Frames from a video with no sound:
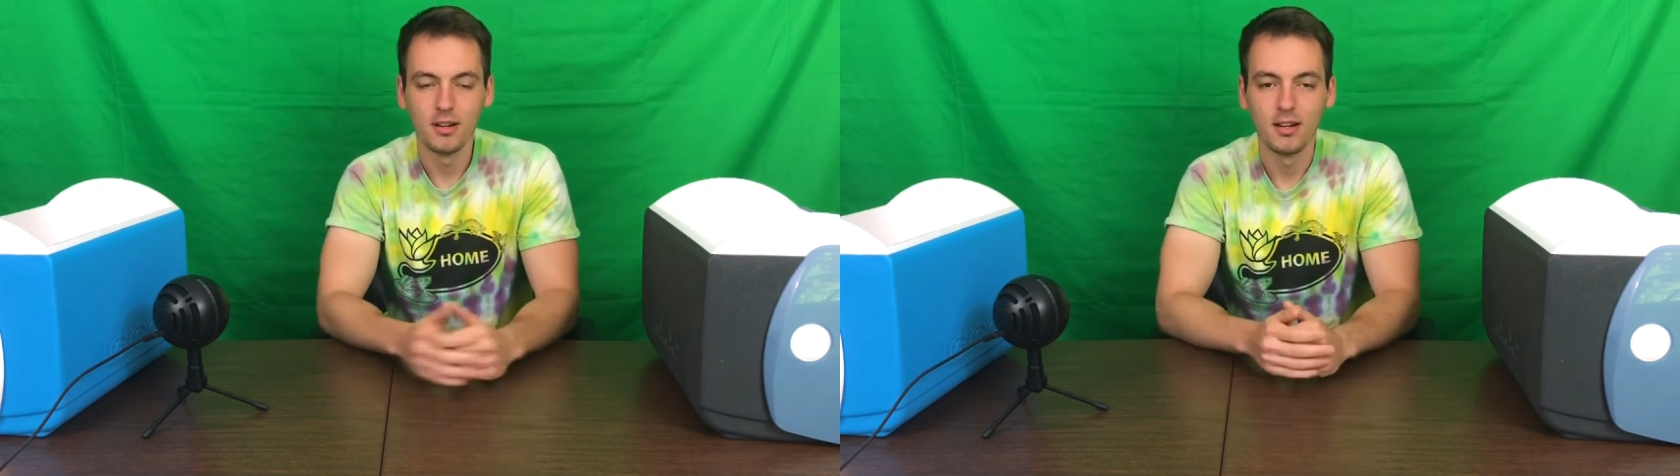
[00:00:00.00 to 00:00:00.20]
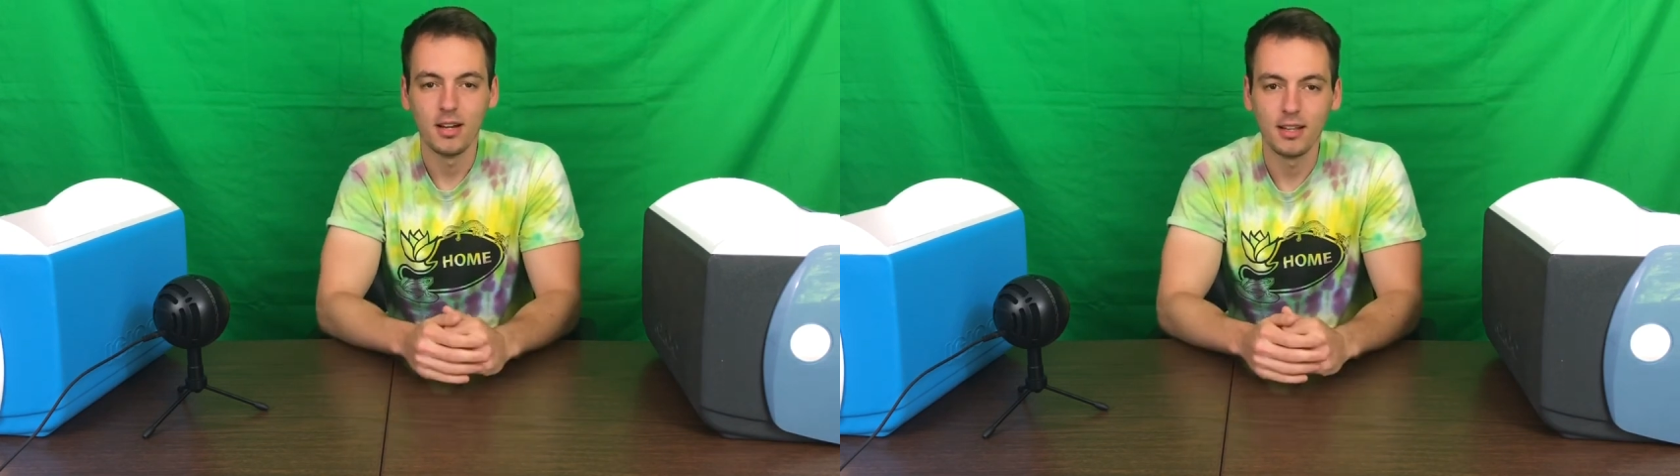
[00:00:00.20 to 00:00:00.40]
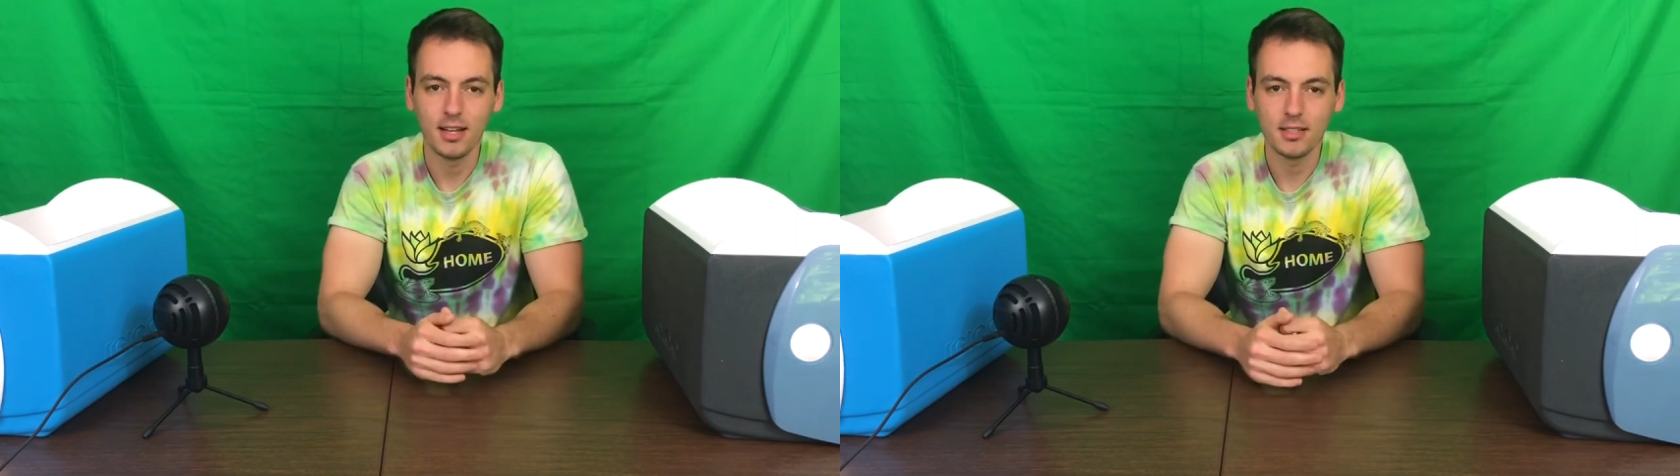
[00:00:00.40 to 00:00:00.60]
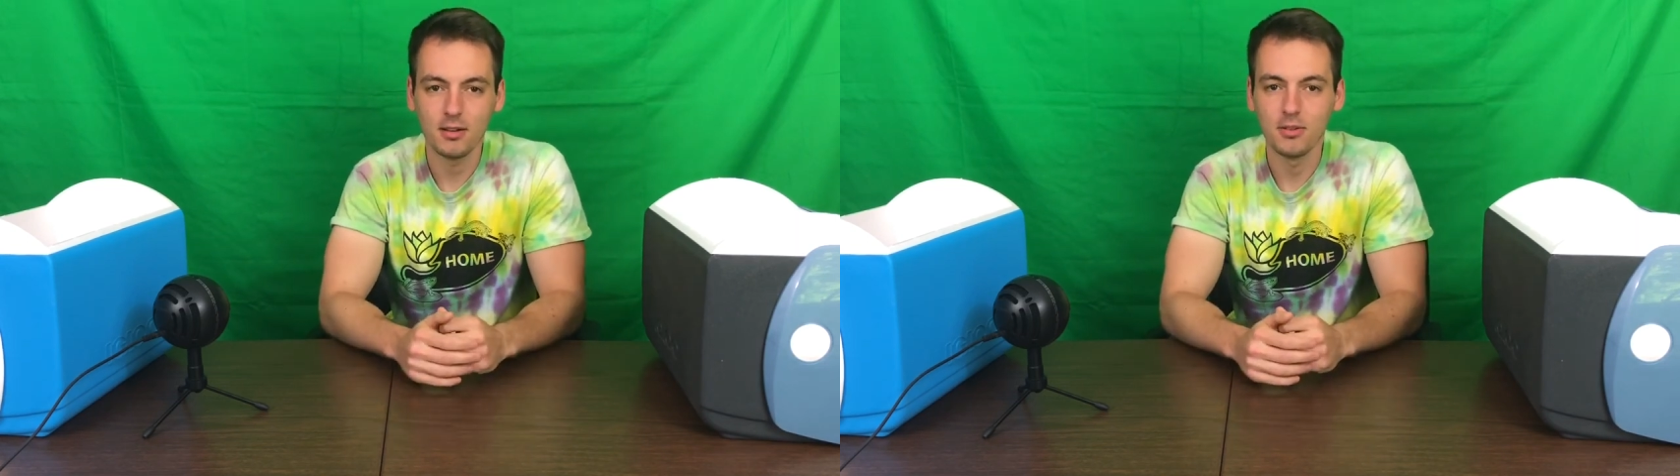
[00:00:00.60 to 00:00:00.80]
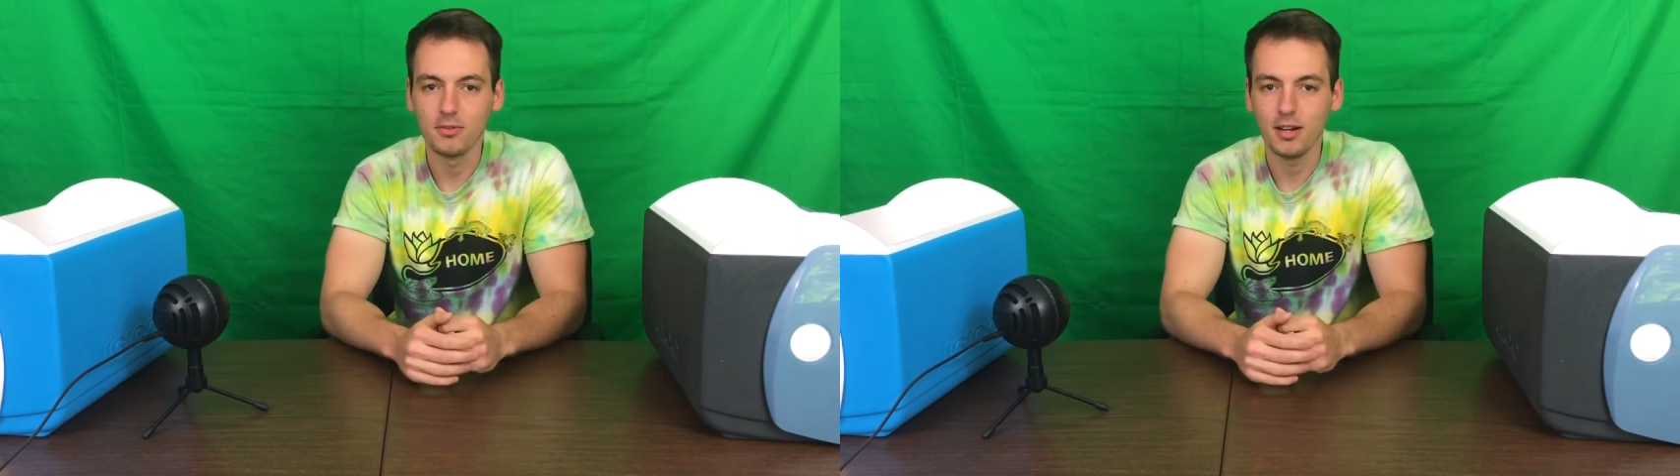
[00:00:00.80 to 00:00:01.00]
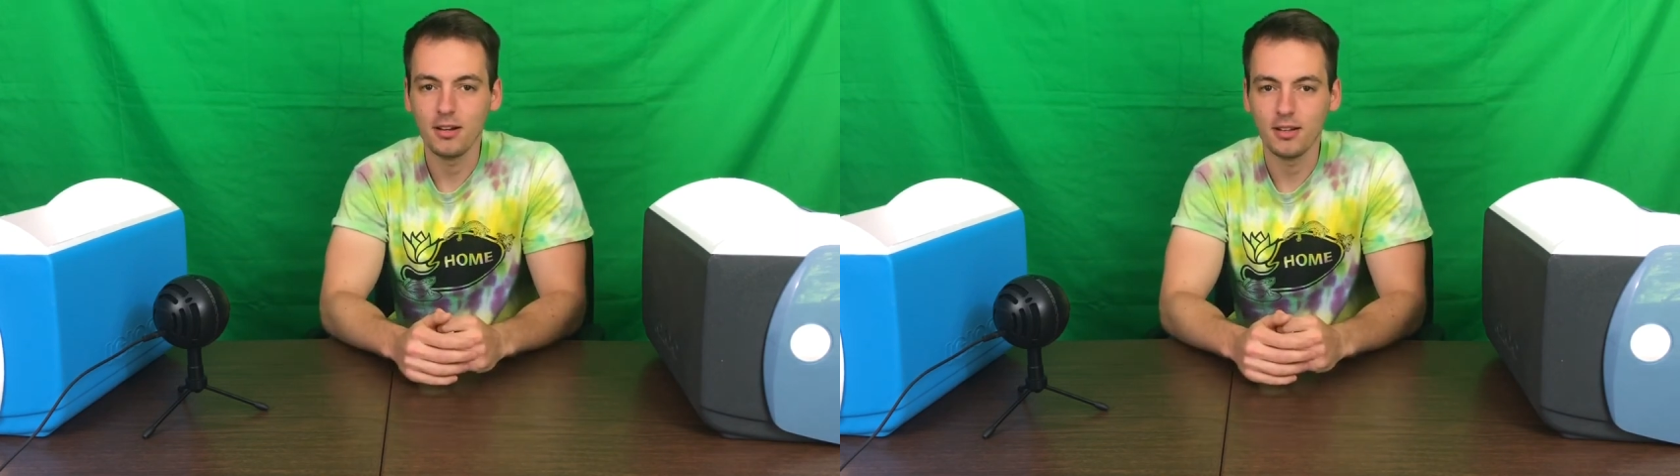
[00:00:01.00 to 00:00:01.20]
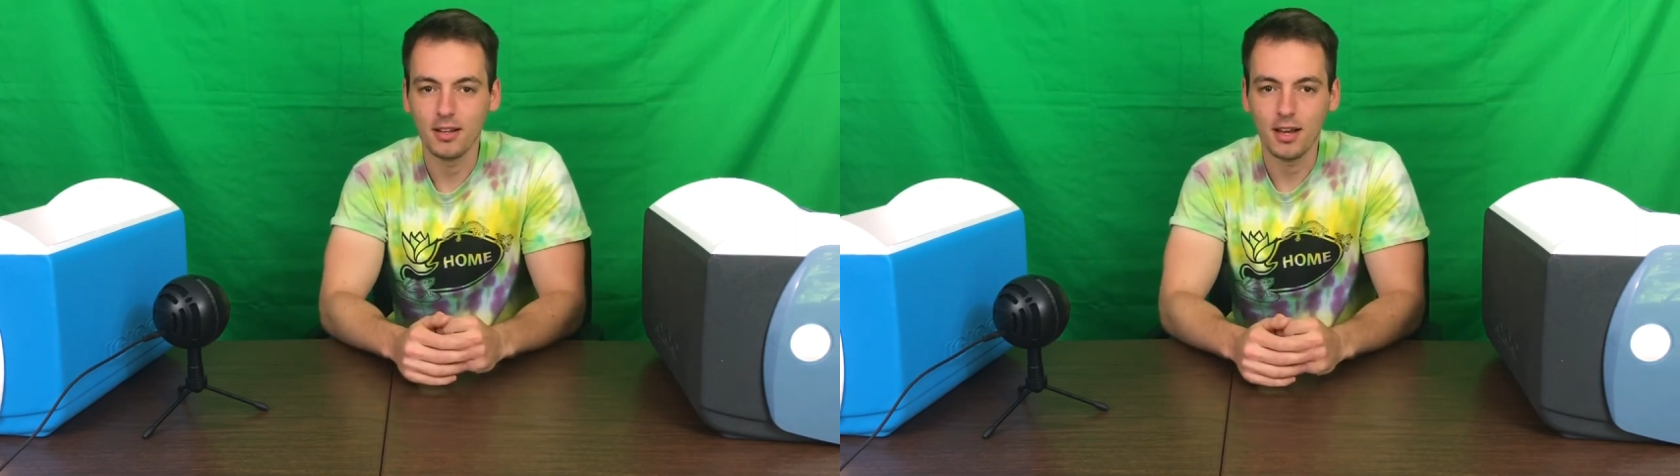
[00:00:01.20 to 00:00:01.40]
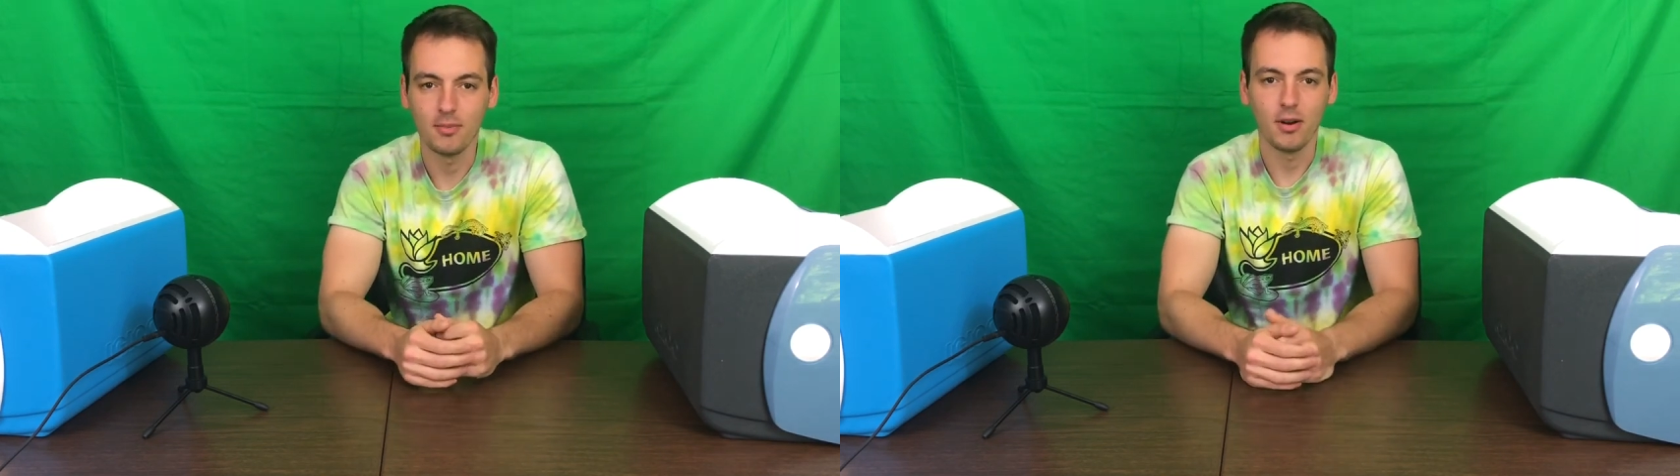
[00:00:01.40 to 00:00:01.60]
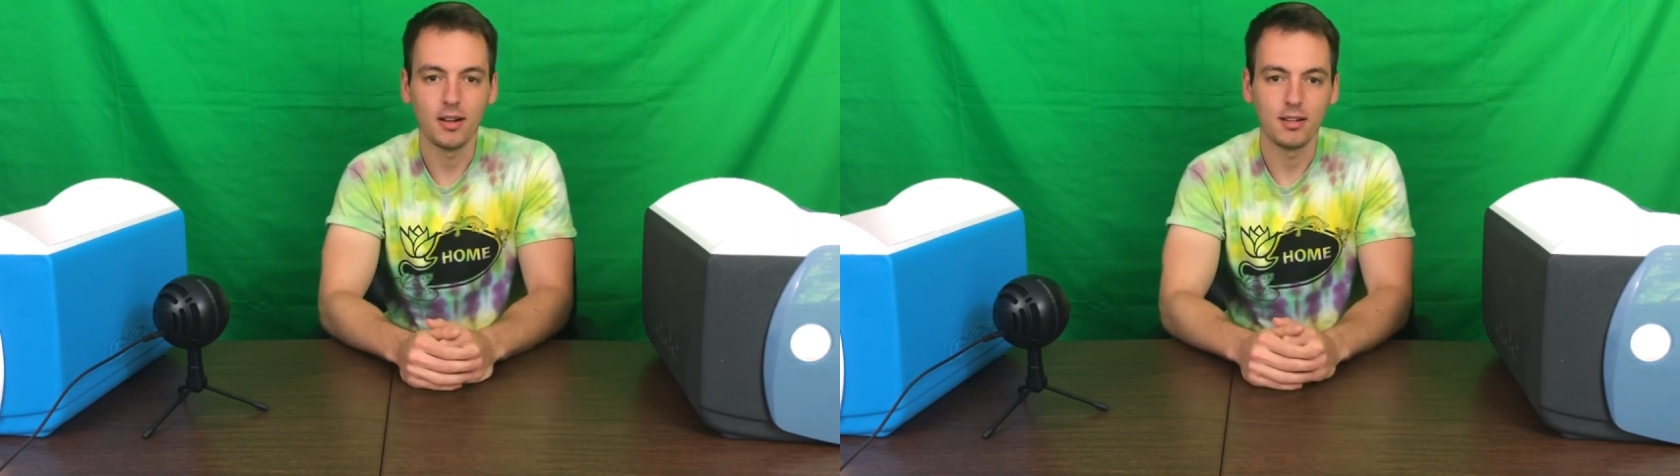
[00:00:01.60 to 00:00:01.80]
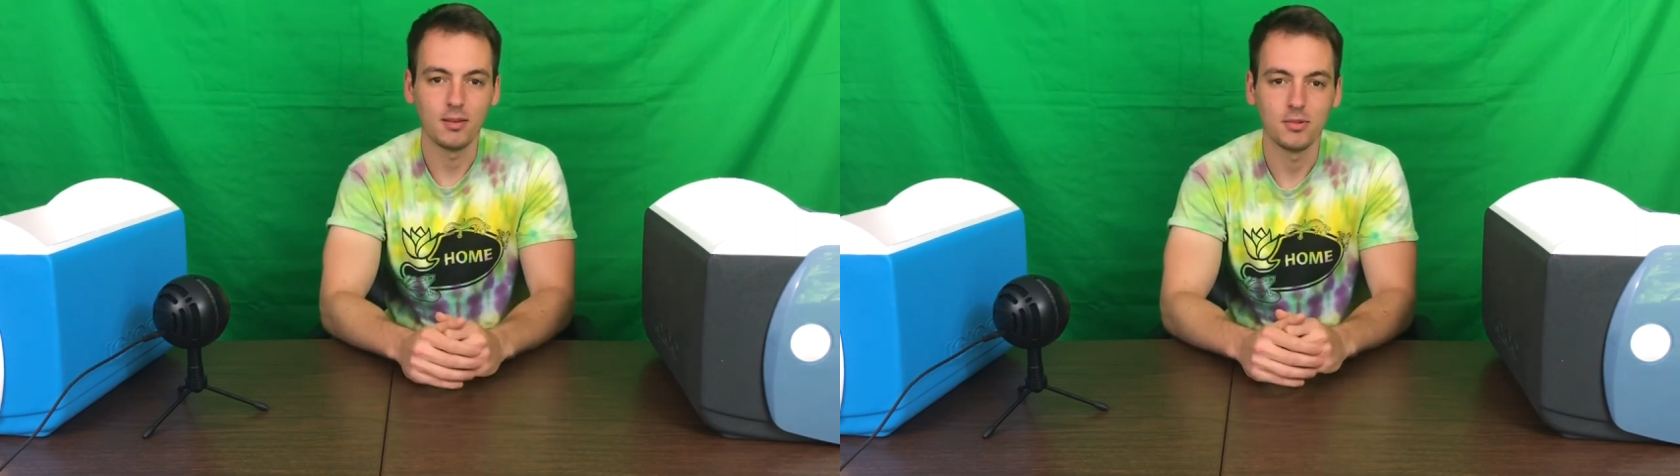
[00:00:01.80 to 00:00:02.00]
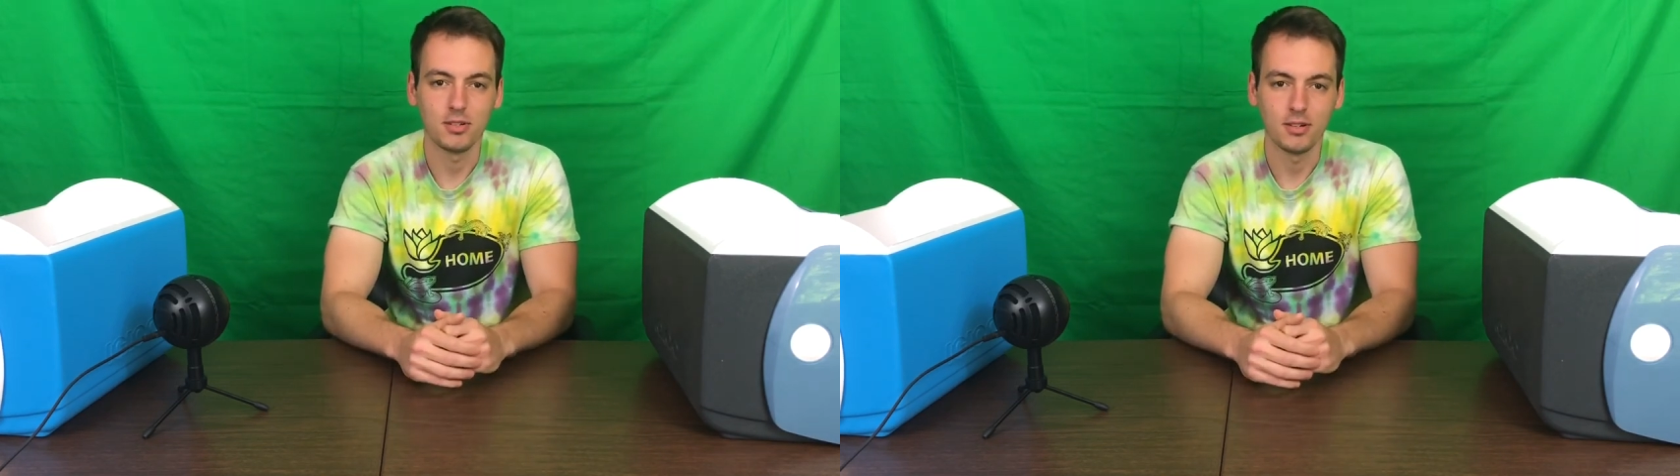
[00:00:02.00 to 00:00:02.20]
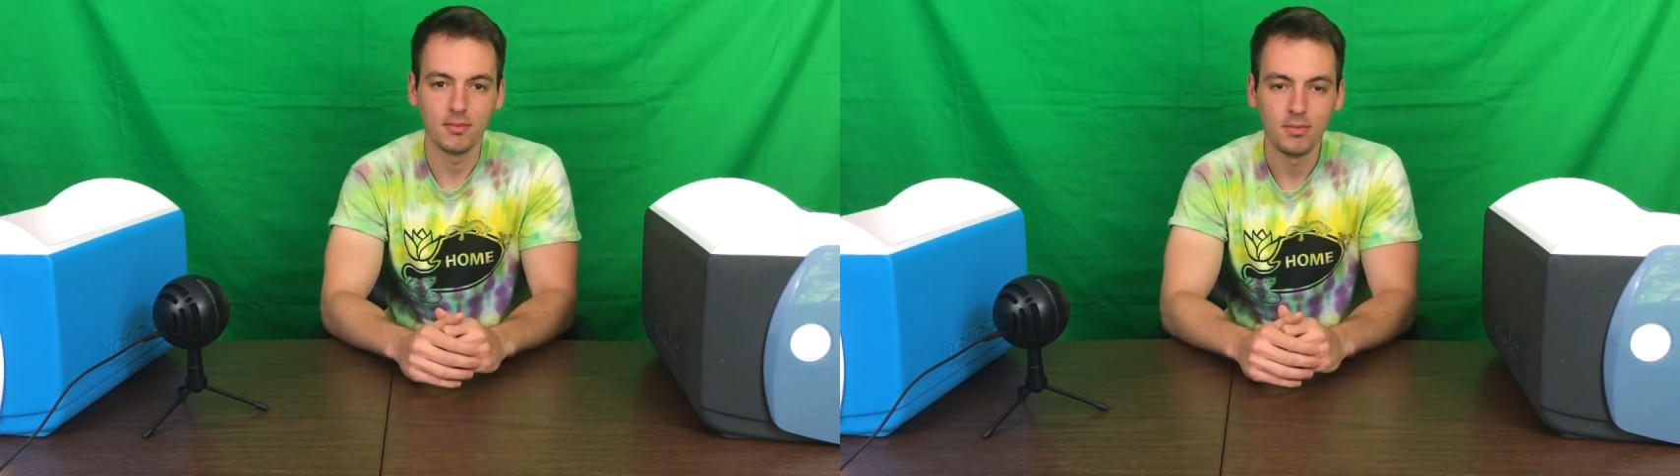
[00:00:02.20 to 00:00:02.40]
and that's how we regulate our body temperature.